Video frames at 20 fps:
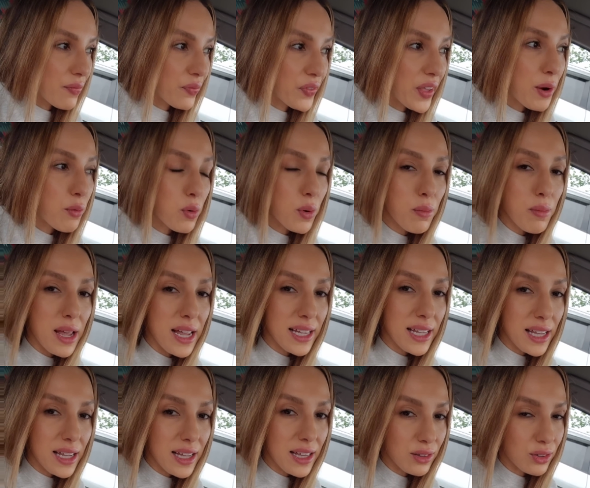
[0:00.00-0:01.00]
They were
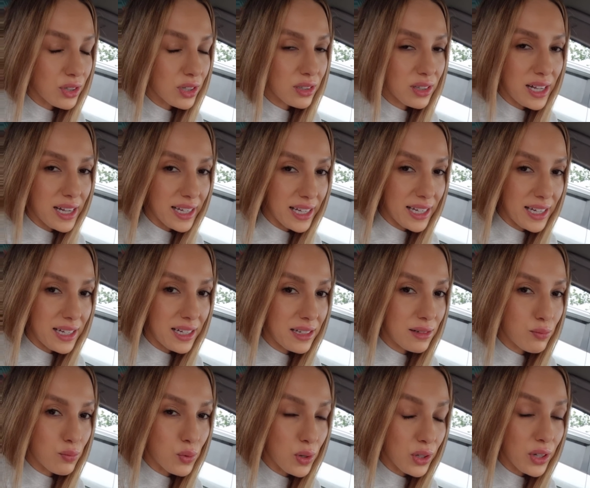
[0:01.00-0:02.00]
making it look like
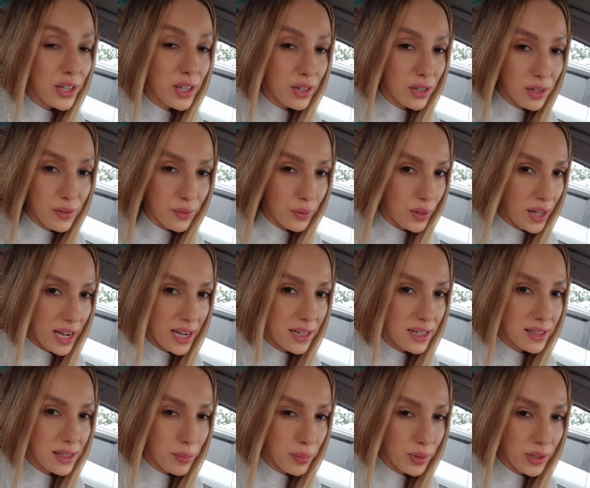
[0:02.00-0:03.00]
he really could have
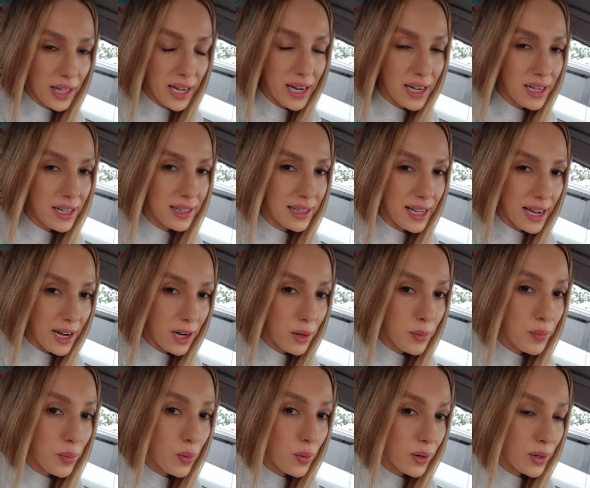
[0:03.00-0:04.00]
landed the plane in the
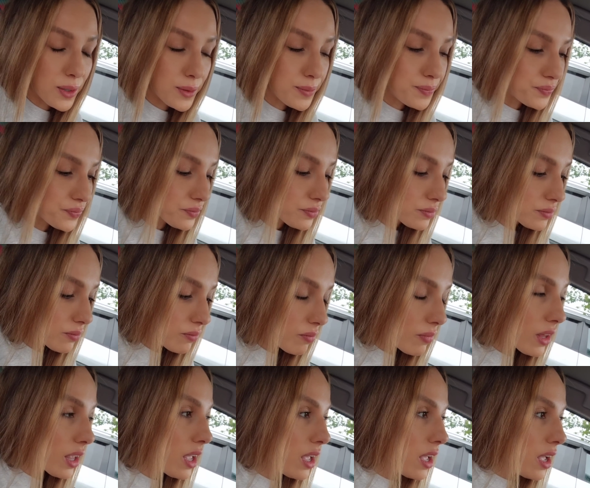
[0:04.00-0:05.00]
airport.
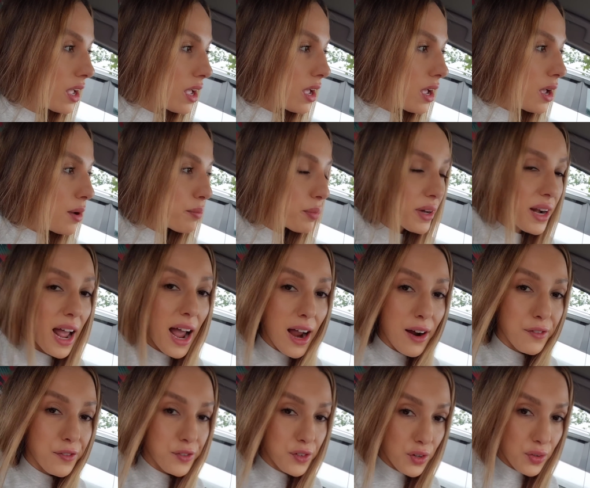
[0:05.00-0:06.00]
But
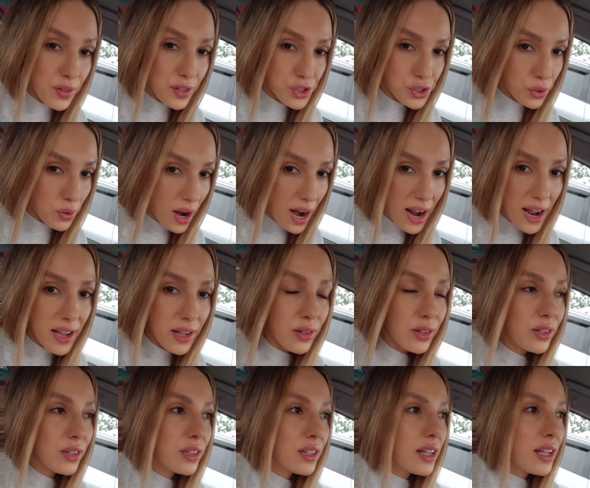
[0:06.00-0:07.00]
after the
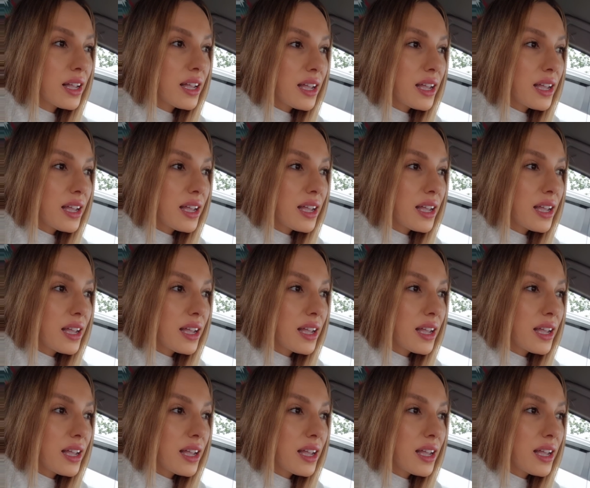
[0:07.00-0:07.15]
trial,